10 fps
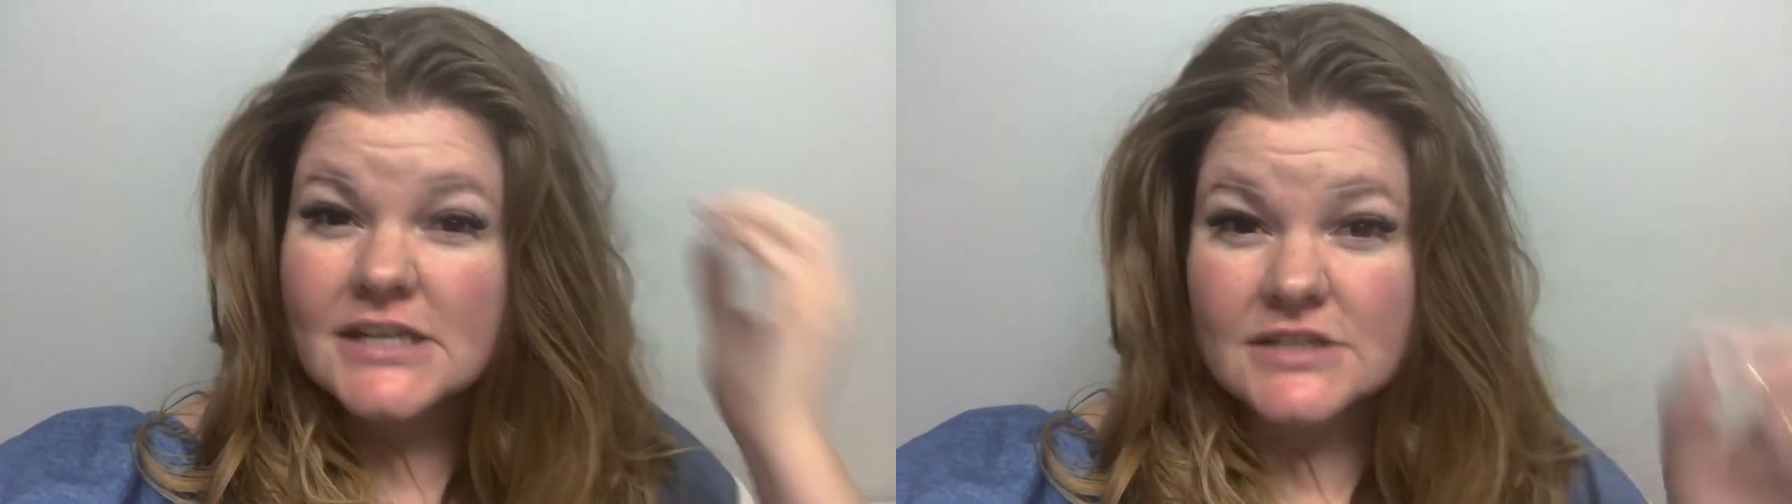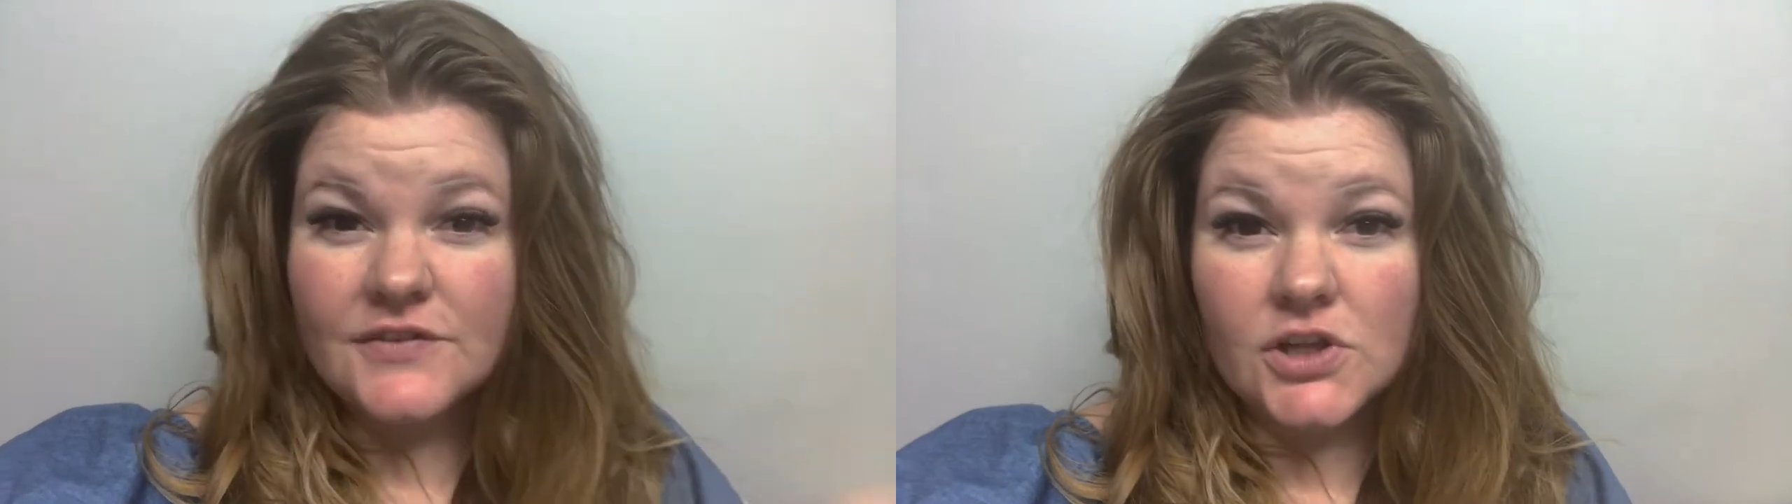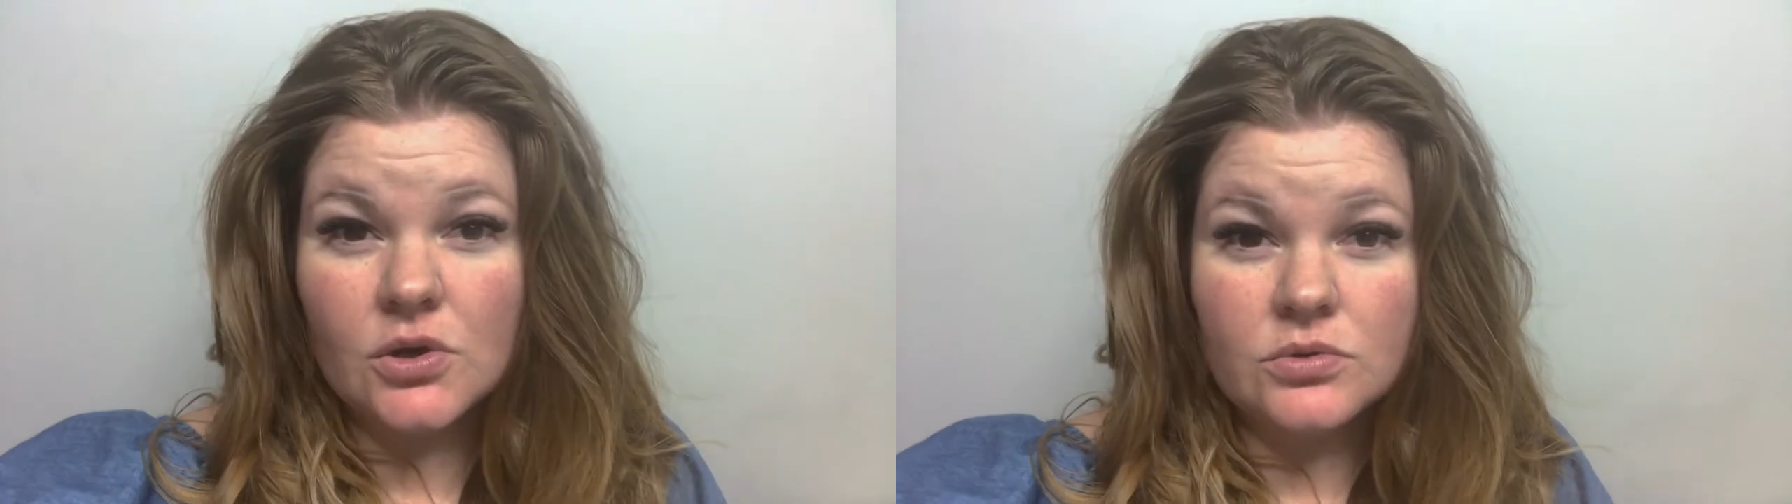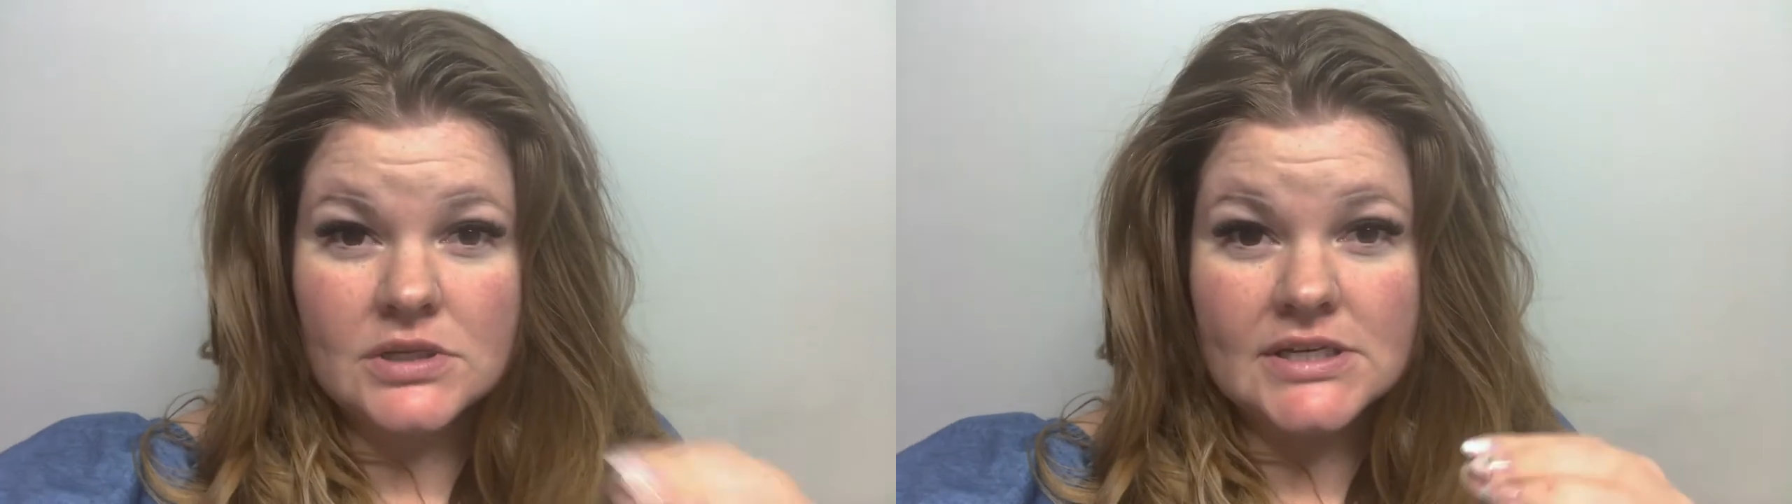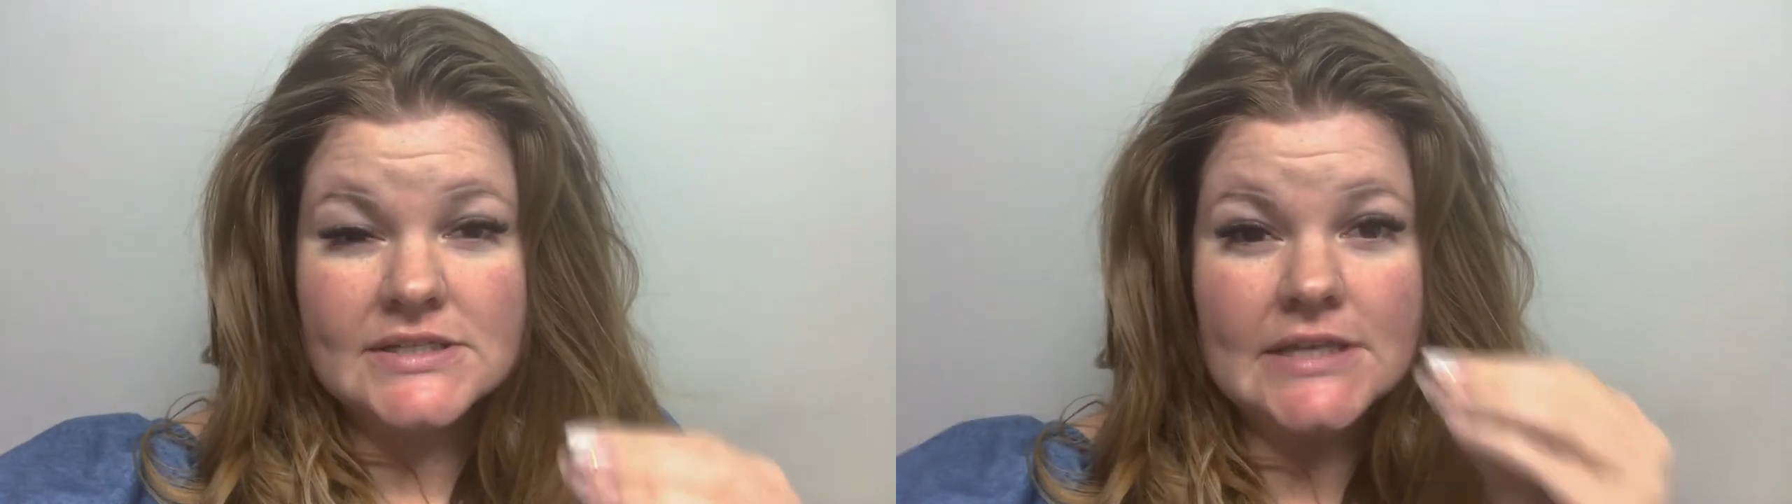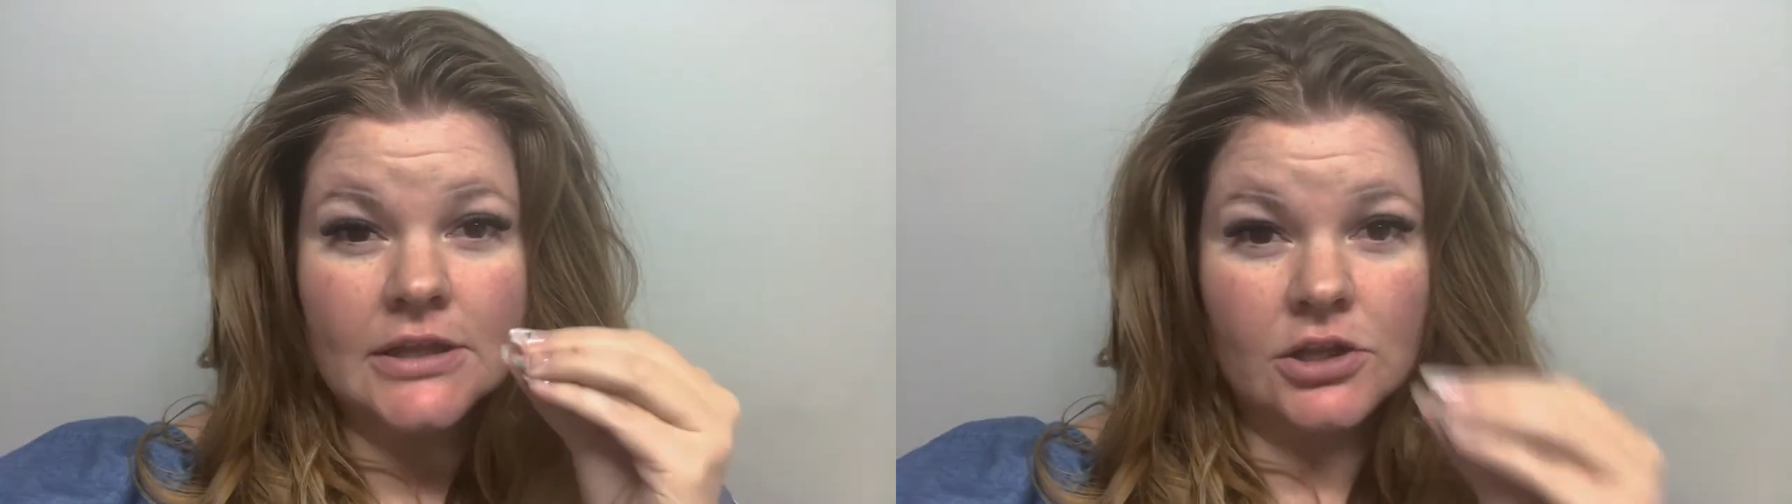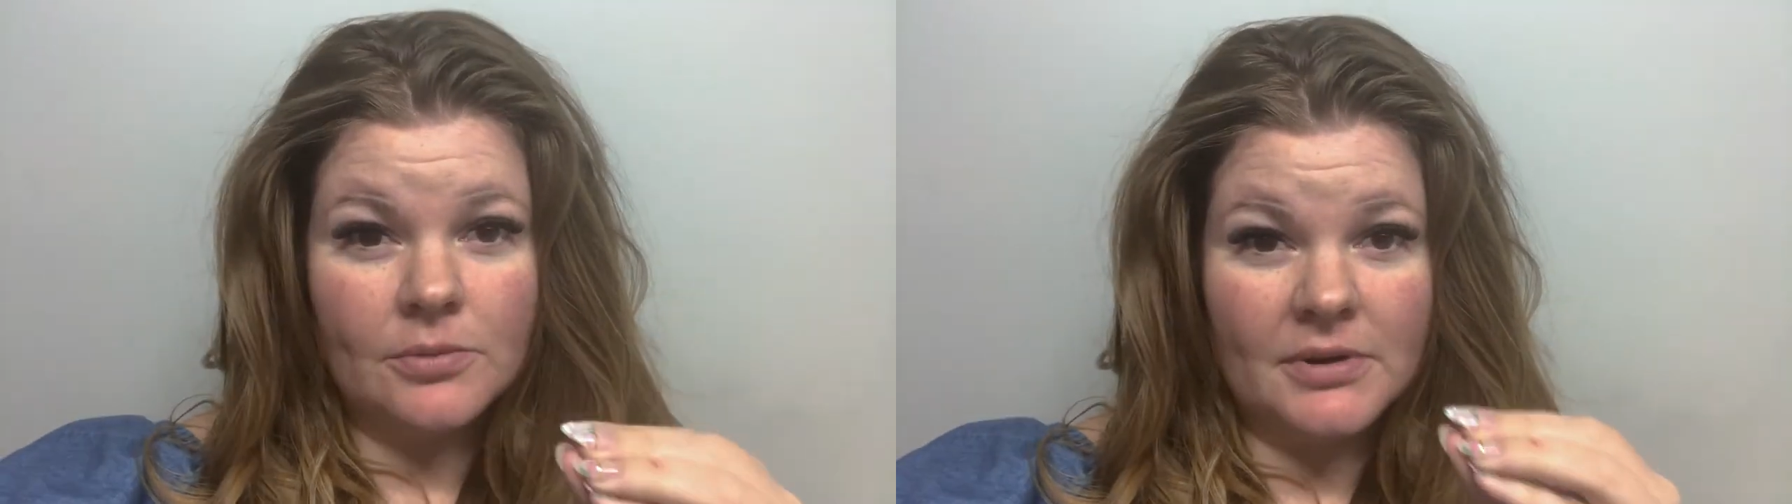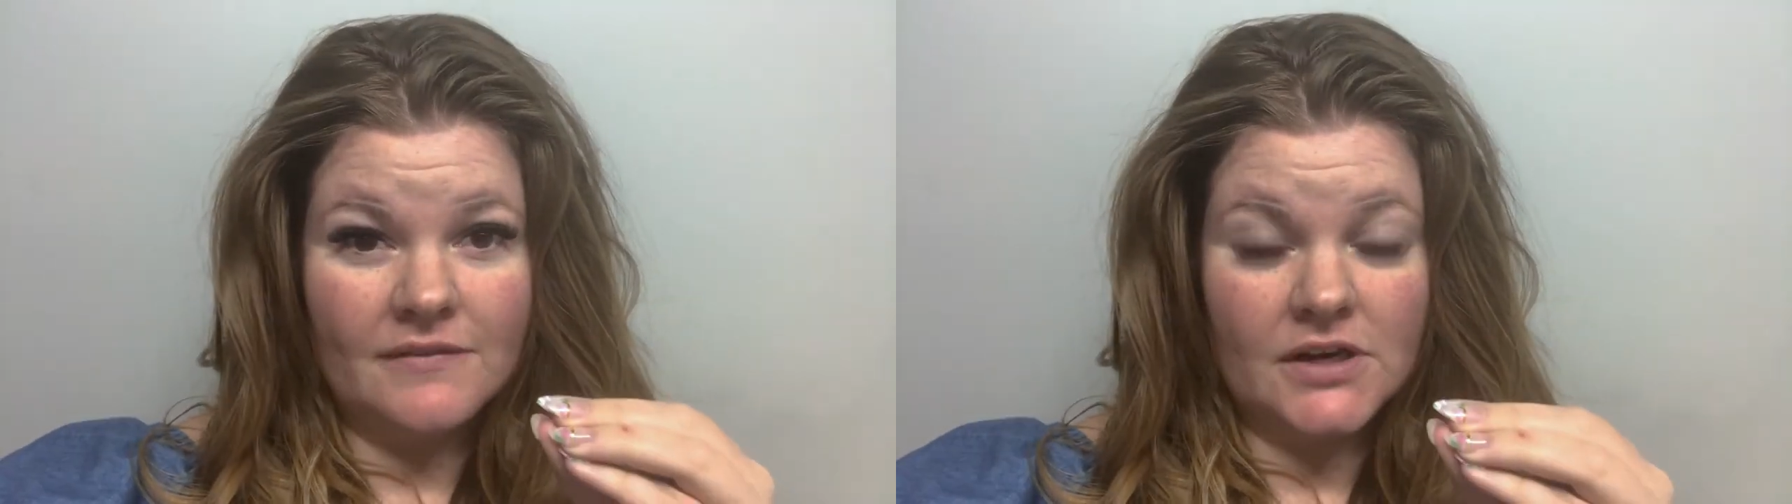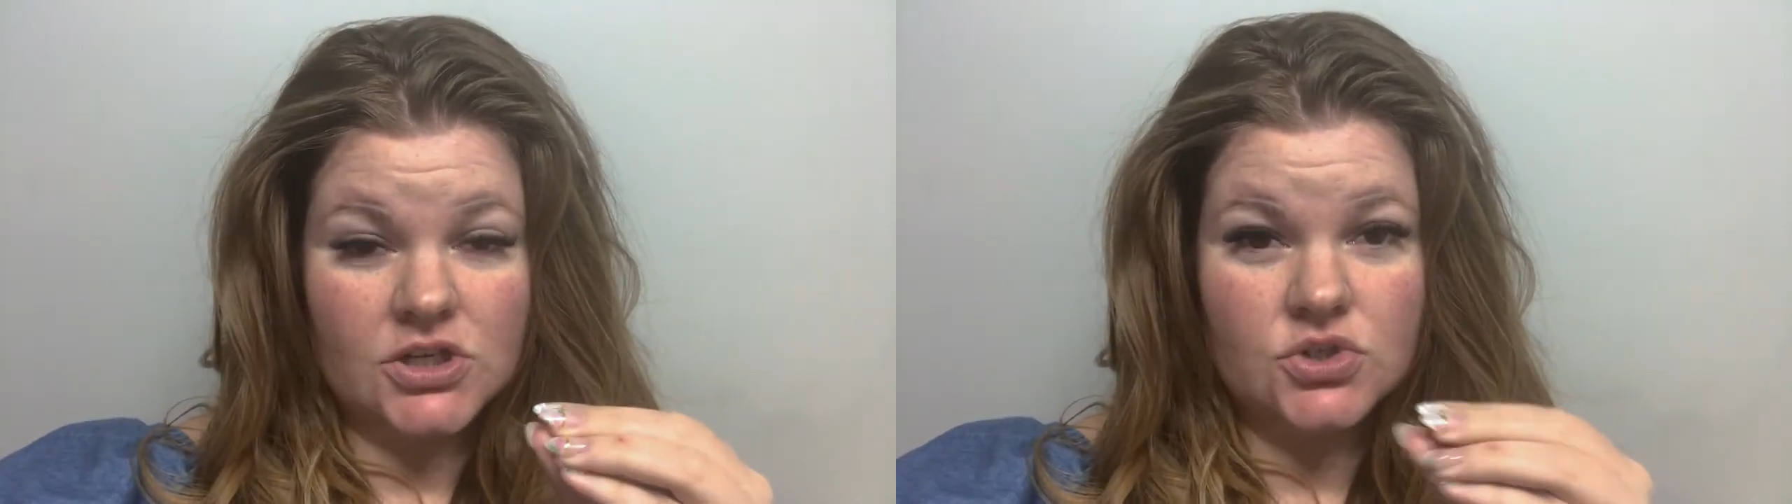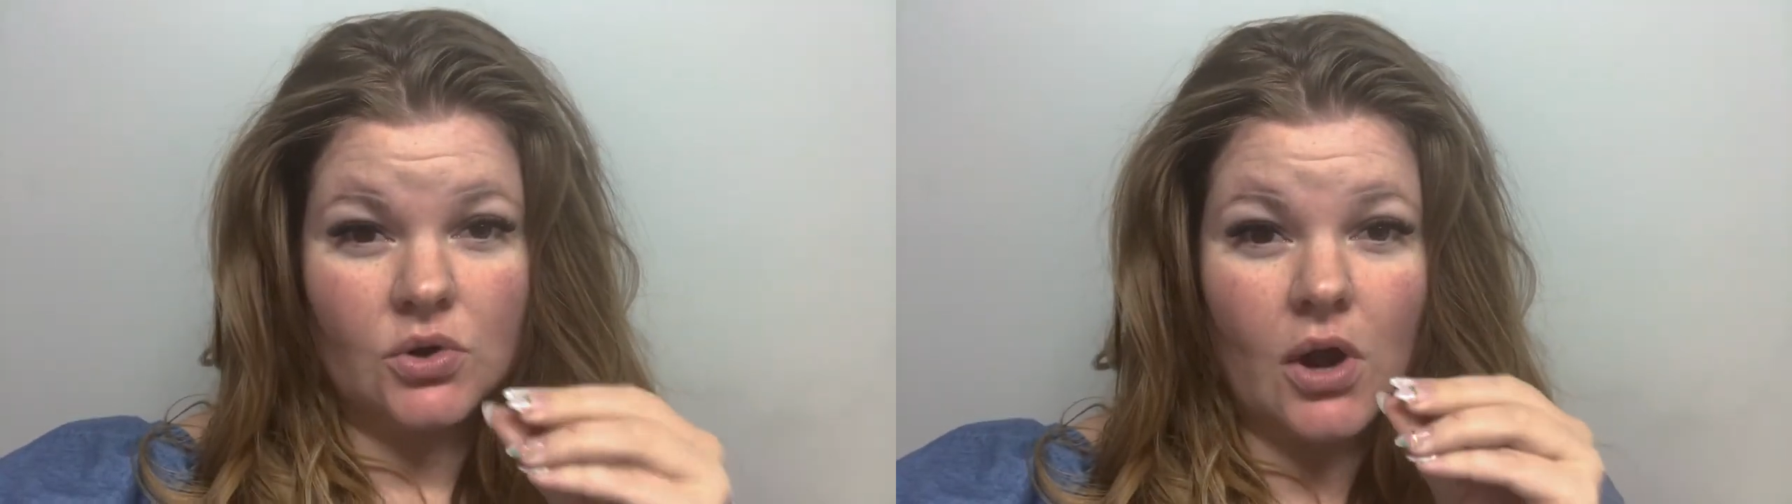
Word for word: next video needs a little bit of an intro.